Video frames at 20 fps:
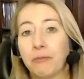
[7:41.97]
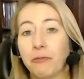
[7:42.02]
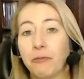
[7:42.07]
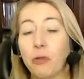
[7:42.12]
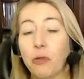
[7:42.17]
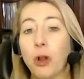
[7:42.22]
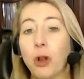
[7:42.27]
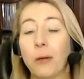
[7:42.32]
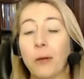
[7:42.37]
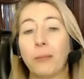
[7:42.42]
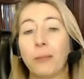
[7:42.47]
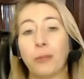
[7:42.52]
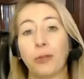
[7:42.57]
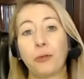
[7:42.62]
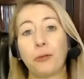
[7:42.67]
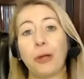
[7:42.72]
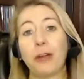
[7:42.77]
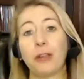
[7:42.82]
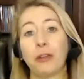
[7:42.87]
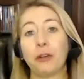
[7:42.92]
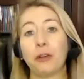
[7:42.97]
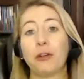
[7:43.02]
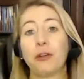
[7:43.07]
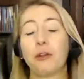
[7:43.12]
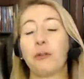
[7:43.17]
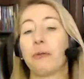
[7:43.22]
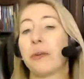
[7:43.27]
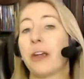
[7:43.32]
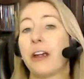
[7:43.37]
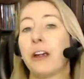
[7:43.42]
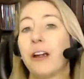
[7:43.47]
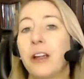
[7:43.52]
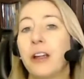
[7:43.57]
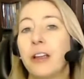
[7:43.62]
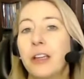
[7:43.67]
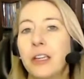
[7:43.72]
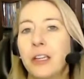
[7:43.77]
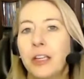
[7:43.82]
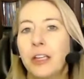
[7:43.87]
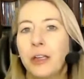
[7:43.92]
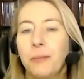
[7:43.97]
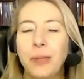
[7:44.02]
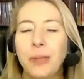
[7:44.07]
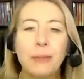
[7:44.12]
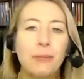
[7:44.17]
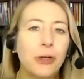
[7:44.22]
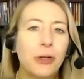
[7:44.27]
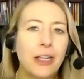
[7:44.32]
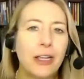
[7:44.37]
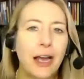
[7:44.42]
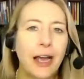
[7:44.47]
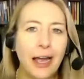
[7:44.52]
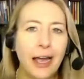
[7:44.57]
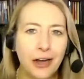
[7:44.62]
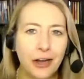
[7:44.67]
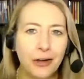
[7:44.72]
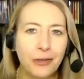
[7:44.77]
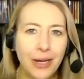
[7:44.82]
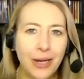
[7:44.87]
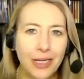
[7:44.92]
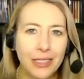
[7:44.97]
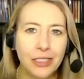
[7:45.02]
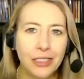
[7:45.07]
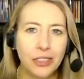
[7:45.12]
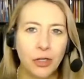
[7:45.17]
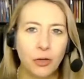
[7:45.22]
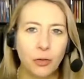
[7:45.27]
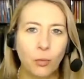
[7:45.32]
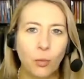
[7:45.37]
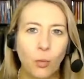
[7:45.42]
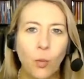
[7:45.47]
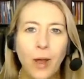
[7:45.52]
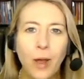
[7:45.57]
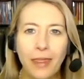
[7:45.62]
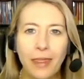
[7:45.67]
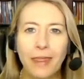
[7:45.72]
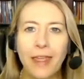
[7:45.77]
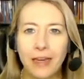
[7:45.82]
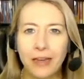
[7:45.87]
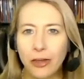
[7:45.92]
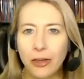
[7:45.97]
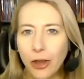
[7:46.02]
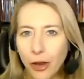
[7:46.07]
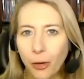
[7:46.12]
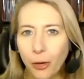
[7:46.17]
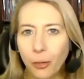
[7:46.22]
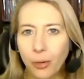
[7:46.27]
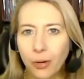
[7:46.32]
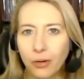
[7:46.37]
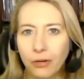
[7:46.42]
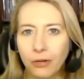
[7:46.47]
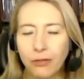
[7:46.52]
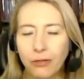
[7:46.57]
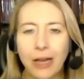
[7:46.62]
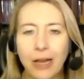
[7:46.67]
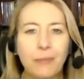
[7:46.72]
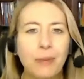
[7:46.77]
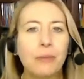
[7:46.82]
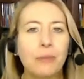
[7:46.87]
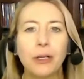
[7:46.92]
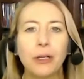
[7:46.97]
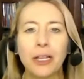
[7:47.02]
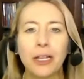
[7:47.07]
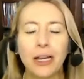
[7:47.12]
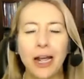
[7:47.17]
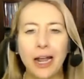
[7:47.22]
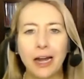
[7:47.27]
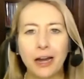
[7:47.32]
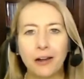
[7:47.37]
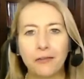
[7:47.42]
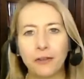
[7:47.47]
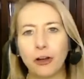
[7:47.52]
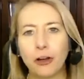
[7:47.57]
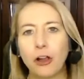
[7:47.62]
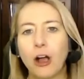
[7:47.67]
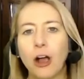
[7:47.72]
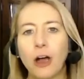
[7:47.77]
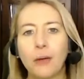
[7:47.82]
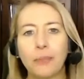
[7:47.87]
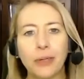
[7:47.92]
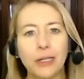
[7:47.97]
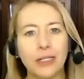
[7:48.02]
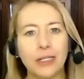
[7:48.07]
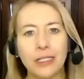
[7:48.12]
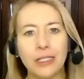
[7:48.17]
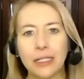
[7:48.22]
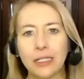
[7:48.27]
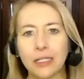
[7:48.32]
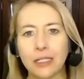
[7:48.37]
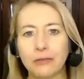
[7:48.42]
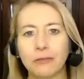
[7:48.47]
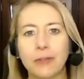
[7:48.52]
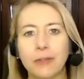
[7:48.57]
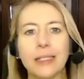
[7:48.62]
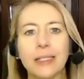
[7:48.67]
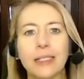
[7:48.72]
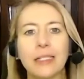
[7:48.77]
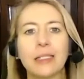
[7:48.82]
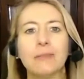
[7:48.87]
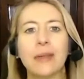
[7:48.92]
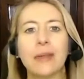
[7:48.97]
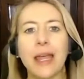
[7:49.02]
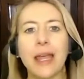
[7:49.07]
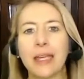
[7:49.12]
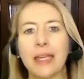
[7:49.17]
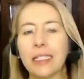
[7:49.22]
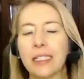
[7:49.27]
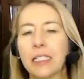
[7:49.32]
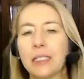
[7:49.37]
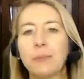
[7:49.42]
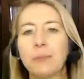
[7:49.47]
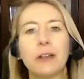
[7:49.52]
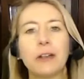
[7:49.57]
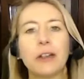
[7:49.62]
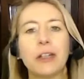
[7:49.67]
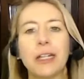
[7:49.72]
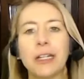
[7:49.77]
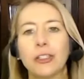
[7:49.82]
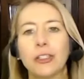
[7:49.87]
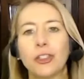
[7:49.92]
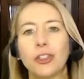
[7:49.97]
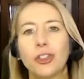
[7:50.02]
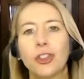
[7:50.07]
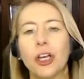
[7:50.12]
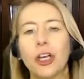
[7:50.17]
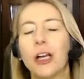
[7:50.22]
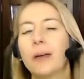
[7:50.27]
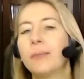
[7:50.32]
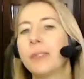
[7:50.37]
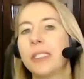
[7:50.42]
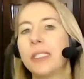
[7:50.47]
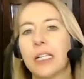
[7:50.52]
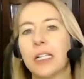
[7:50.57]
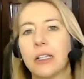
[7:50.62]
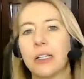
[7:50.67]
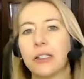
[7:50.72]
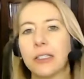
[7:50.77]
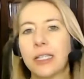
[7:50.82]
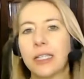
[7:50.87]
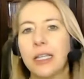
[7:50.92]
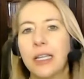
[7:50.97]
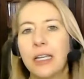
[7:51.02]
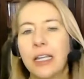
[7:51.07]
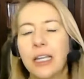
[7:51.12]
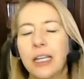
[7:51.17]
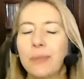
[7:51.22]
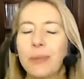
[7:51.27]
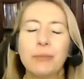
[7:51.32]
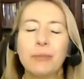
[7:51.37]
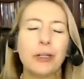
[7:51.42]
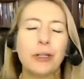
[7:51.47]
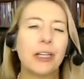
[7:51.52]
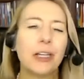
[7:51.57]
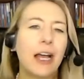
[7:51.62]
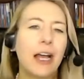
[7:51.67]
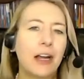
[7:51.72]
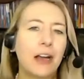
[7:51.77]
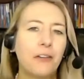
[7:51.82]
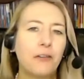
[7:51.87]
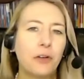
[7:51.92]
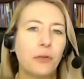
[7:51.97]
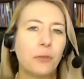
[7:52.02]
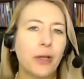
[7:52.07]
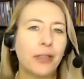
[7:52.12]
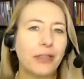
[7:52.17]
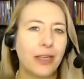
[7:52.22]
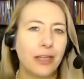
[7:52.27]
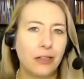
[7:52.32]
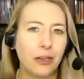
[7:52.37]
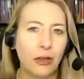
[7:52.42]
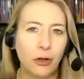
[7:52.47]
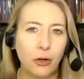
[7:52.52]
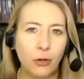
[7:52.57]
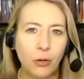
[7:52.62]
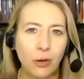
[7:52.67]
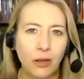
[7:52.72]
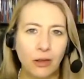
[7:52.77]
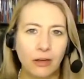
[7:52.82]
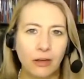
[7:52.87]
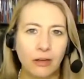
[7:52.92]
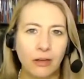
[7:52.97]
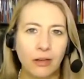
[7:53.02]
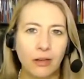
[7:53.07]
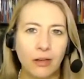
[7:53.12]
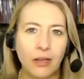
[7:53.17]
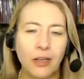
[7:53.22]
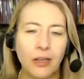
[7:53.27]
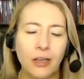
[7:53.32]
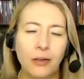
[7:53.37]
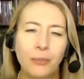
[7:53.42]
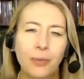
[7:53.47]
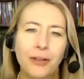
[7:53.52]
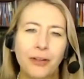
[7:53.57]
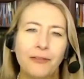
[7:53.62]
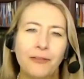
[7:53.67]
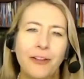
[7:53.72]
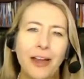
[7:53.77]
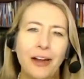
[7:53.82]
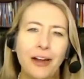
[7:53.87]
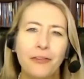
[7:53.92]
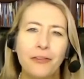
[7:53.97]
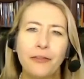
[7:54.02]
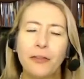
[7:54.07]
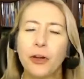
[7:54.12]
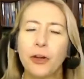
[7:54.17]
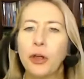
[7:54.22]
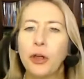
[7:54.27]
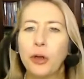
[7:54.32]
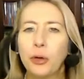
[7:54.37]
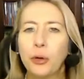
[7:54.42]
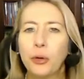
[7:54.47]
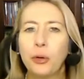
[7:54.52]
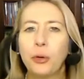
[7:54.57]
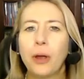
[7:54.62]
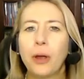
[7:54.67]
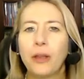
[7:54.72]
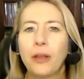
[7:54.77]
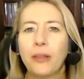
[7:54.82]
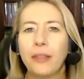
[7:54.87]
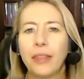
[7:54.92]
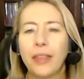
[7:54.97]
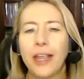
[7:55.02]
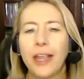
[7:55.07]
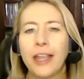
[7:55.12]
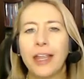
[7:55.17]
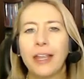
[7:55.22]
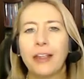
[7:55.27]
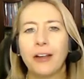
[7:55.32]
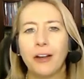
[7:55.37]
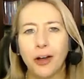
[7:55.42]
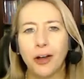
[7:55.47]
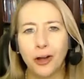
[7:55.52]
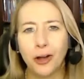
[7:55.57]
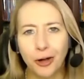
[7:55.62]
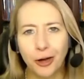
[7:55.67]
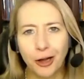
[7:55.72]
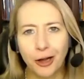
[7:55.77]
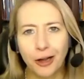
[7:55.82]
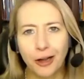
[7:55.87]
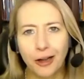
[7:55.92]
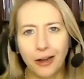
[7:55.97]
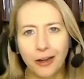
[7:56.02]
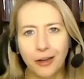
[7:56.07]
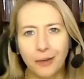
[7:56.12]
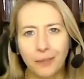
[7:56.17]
form throughout your career. People get hired based on what they know, right? People get hired for competencies, a resume, experience, job skills. People get hired for what they know, but fired for who they are.